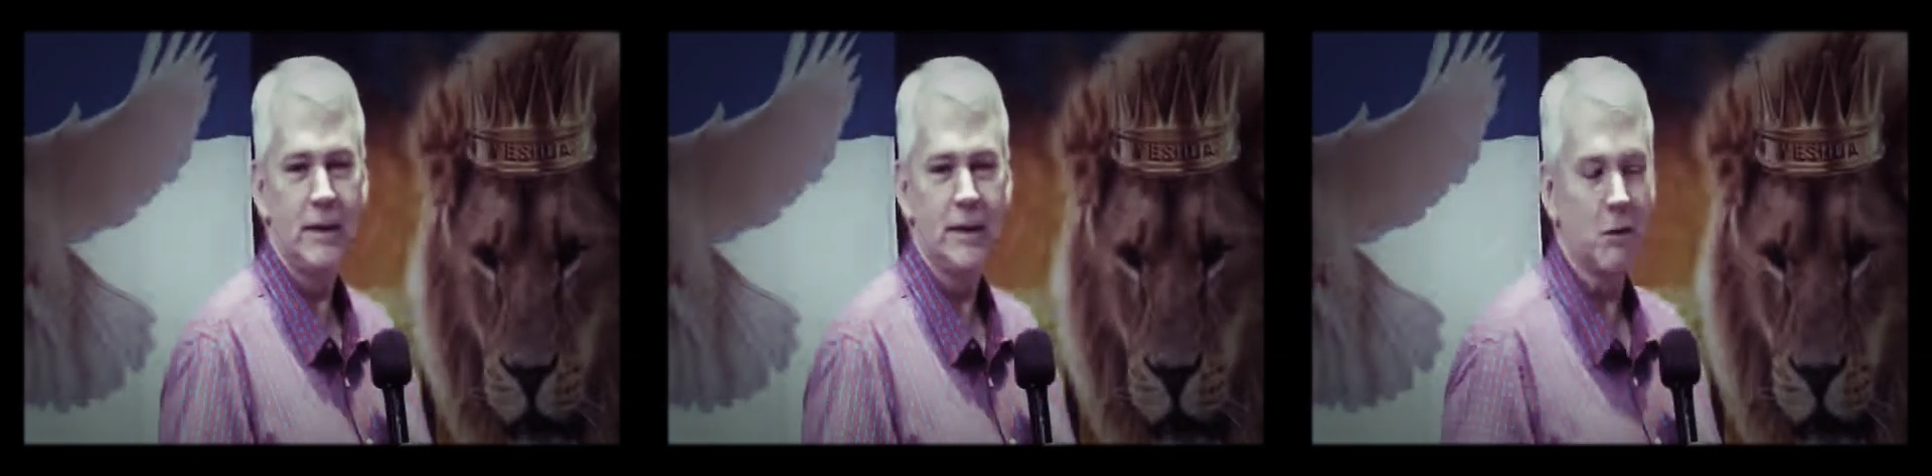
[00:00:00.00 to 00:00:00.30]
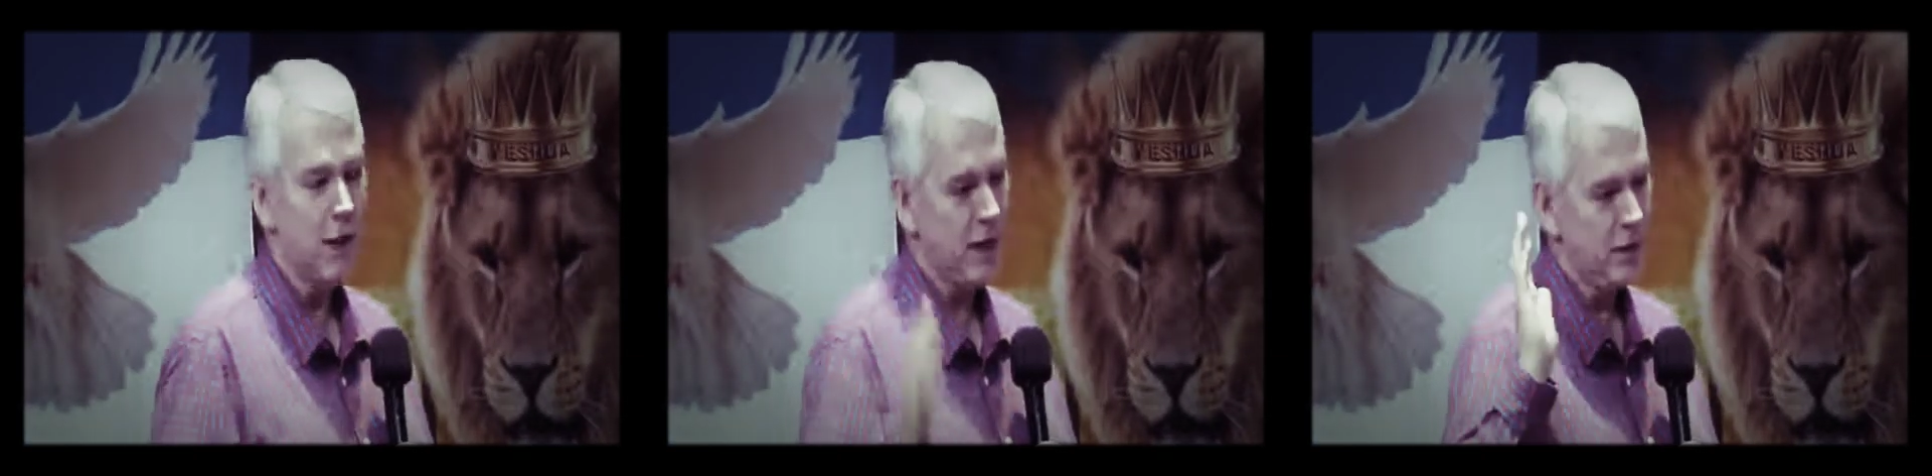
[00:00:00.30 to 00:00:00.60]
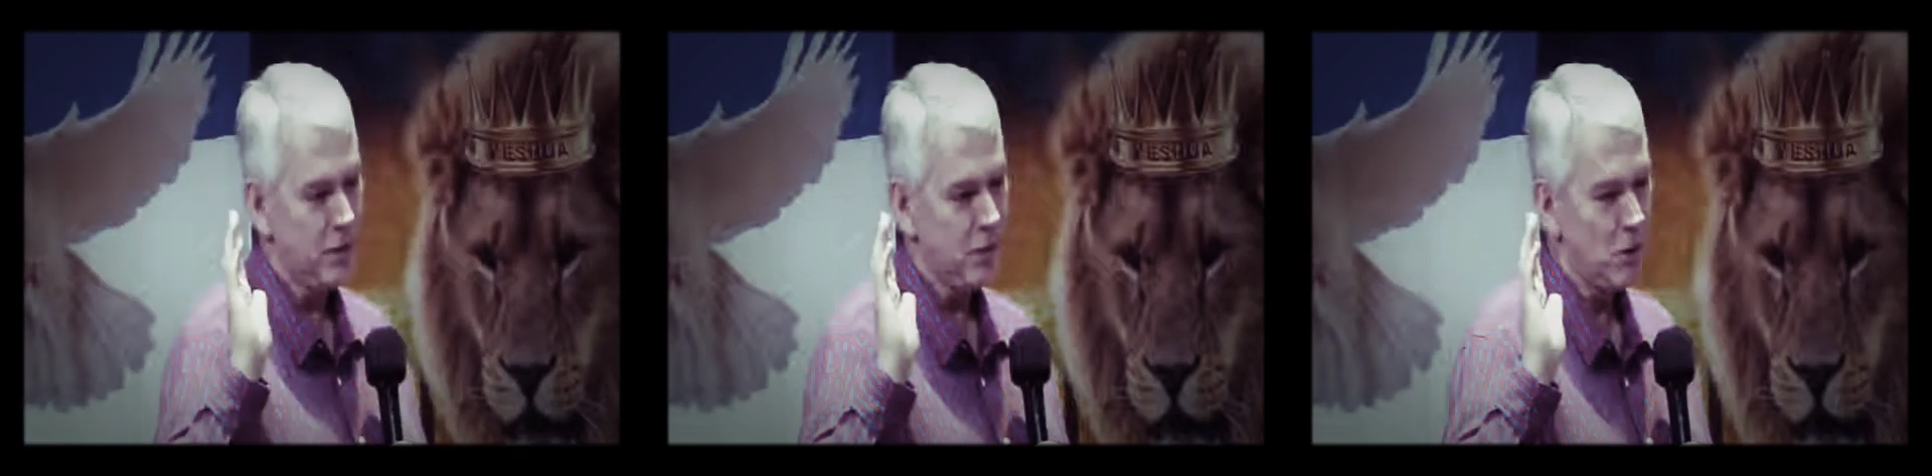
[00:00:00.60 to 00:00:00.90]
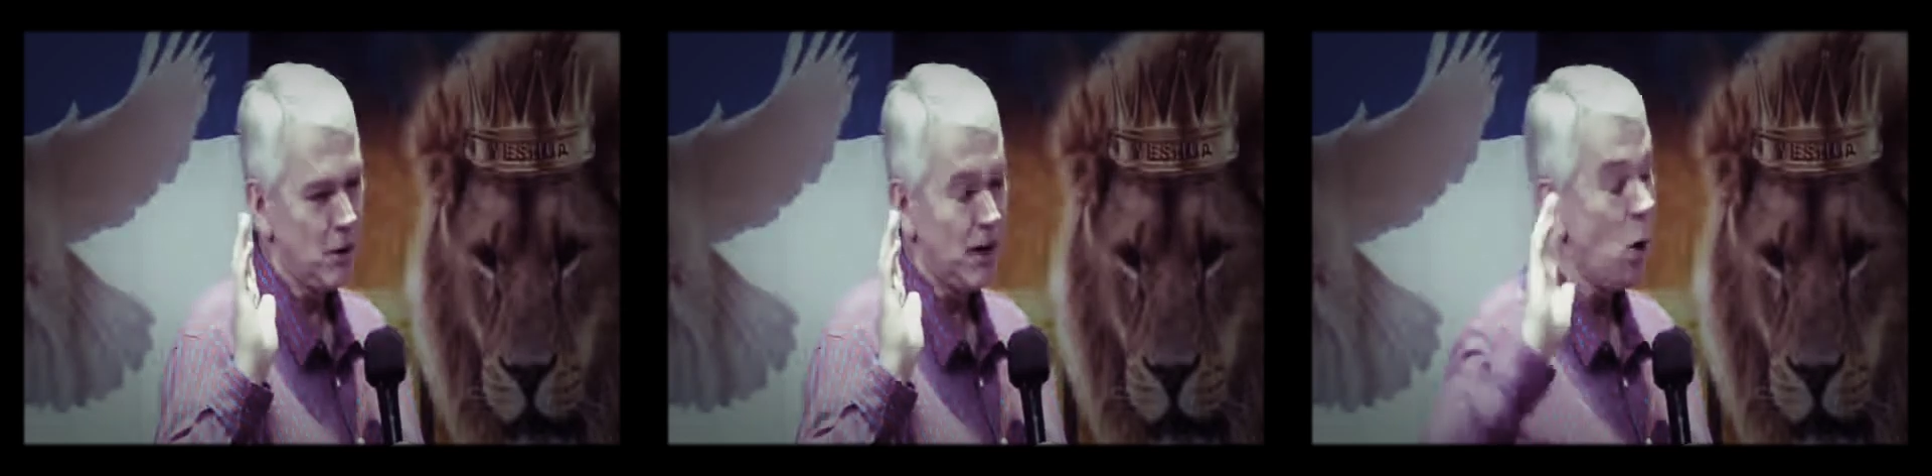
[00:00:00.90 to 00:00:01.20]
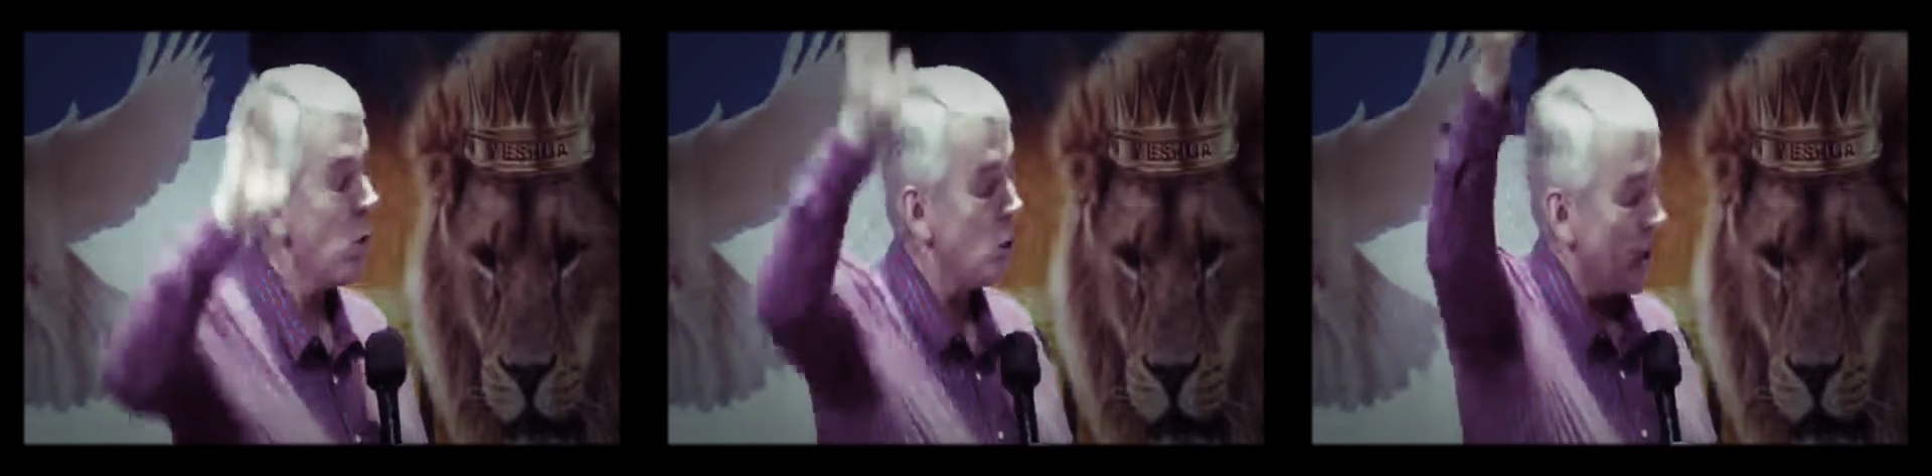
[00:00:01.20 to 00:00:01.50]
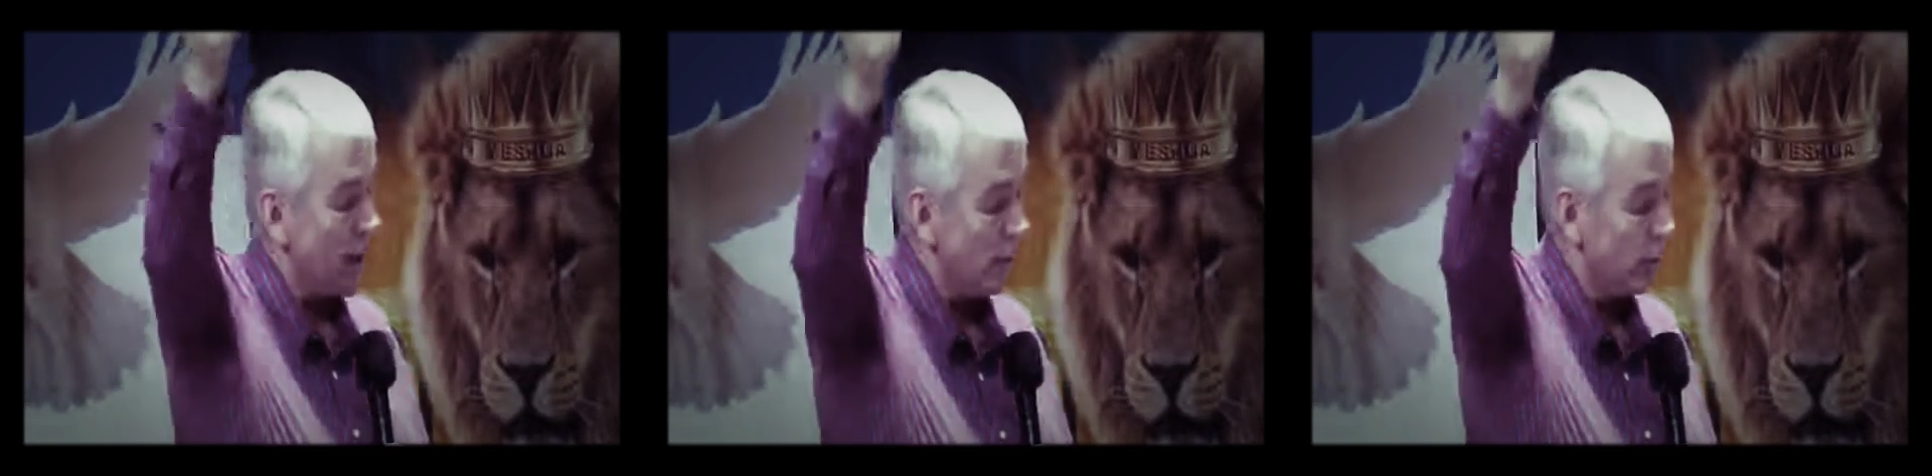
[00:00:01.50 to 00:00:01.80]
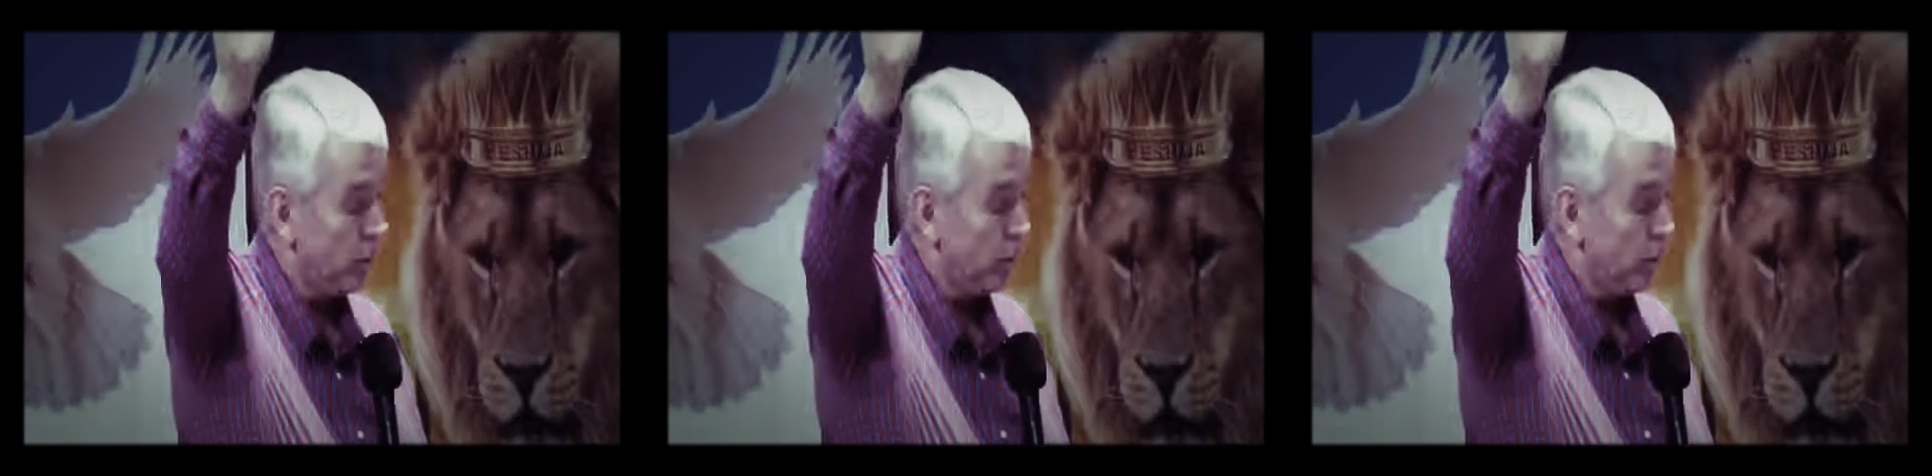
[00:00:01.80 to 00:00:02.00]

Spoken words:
Don't want to get too holy. Oh, I'm